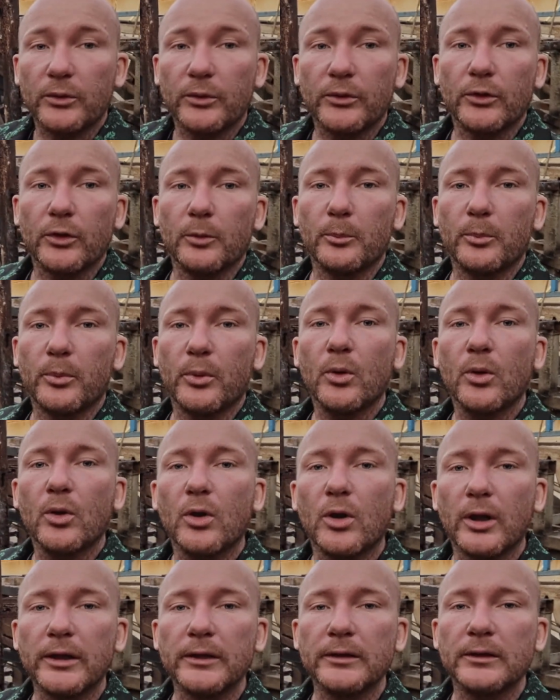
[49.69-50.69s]
certain
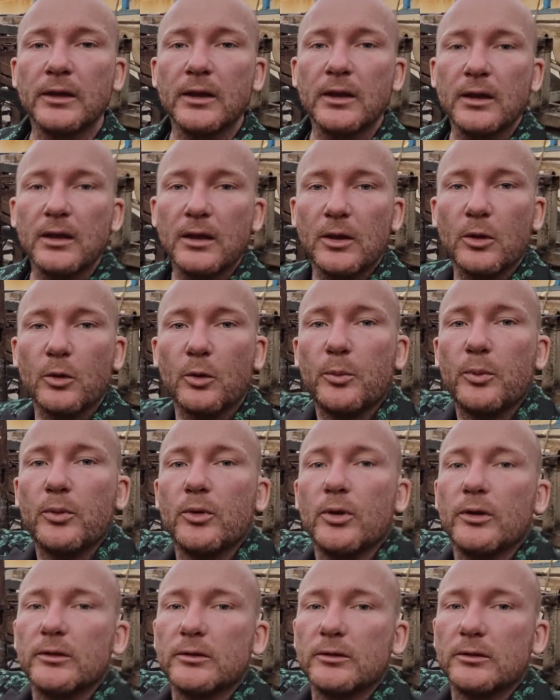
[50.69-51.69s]
point, we'll put